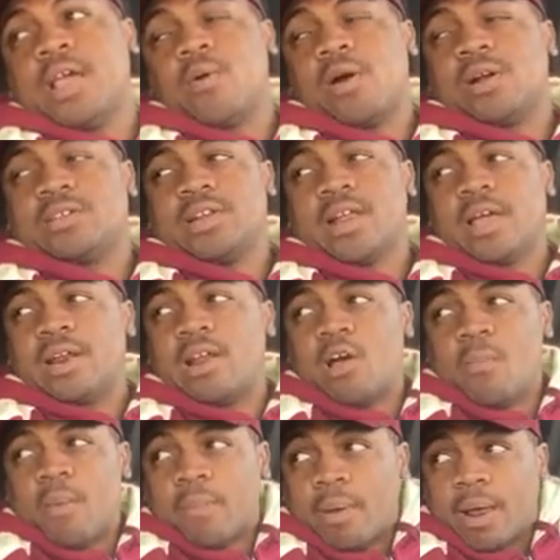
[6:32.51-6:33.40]
It wasn't that
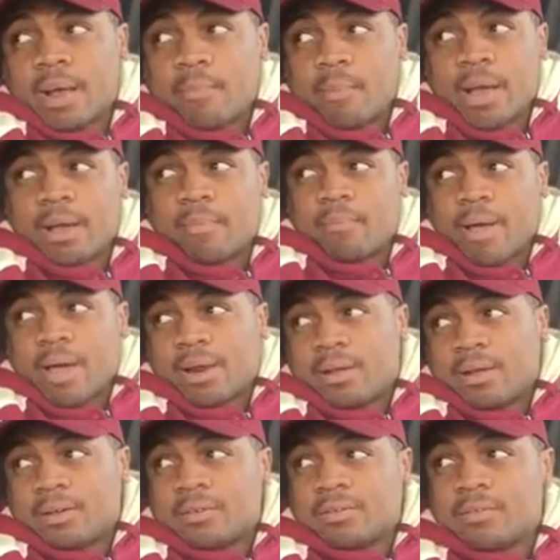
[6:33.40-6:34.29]
long, maybe like
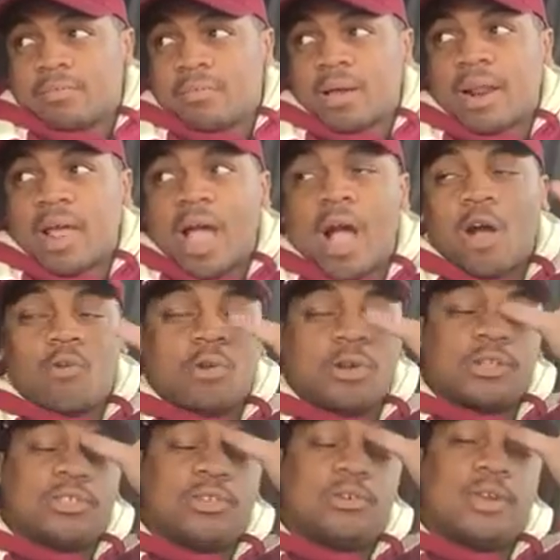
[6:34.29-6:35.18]
about an hour
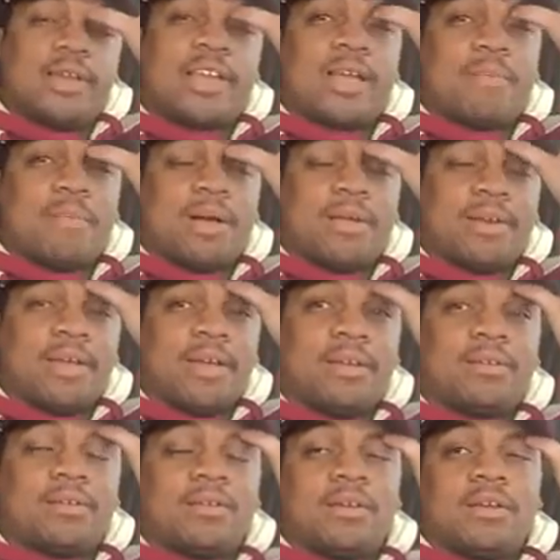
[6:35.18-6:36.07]
or two. They came out
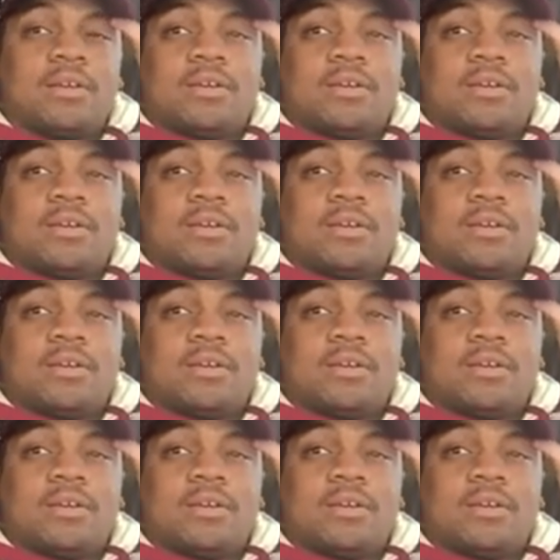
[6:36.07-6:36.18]
there,